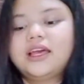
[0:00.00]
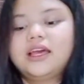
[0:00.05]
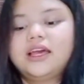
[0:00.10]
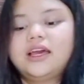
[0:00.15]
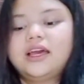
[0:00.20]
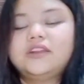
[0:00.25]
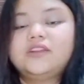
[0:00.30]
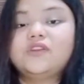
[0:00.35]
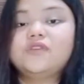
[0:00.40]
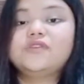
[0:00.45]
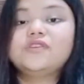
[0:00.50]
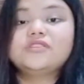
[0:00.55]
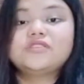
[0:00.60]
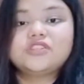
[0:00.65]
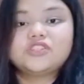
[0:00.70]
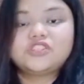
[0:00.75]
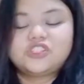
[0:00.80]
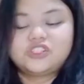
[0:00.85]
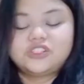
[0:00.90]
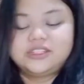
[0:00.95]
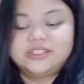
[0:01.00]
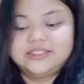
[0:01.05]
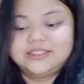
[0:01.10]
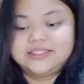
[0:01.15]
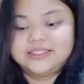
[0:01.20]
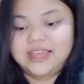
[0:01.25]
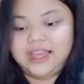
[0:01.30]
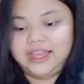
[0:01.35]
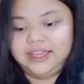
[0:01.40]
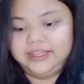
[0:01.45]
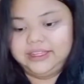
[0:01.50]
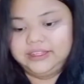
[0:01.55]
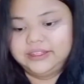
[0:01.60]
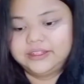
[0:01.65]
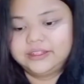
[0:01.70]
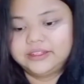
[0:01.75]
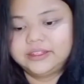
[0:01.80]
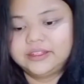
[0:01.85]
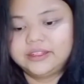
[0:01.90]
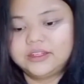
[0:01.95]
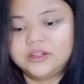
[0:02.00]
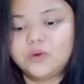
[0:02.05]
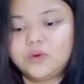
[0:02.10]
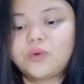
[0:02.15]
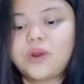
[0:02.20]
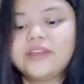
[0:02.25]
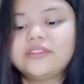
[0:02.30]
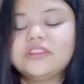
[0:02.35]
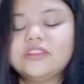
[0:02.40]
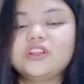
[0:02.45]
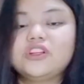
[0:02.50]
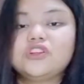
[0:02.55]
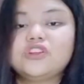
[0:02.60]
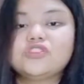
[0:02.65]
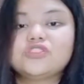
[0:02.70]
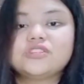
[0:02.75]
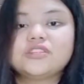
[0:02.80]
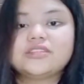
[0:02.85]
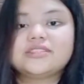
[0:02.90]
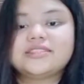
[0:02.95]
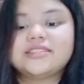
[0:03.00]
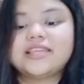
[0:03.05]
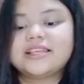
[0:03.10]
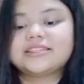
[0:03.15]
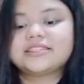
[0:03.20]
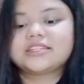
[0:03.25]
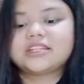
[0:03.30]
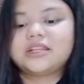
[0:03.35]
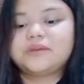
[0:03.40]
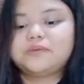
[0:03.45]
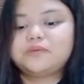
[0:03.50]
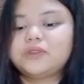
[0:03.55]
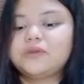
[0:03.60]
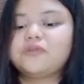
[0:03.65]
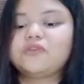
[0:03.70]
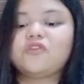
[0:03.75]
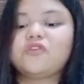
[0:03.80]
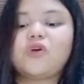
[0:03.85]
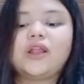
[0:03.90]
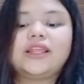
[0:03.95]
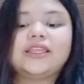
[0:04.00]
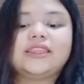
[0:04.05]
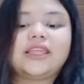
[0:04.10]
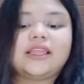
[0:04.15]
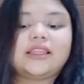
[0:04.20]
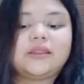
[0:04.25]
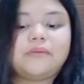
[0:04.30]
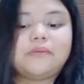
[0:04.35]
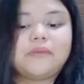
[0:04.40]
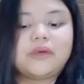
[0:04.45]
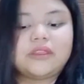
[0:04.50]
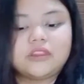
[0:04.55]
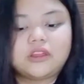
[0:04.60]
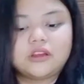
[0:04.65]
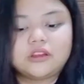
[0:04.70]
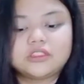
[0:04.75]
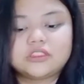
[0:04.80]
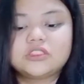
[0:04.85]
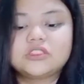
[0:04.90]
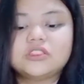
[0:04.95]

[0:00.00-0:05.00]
The research design. The writer used this descriptive qualitative method